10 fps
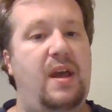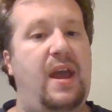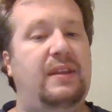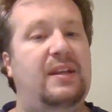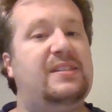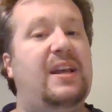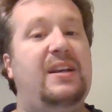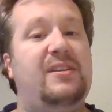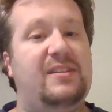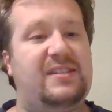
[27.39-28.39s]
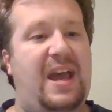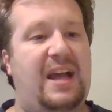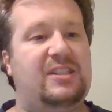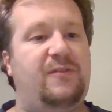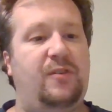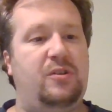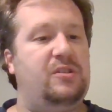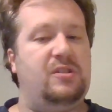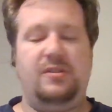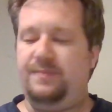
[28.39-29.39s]
And let's get into this cast
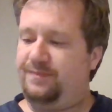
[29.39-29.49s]
first.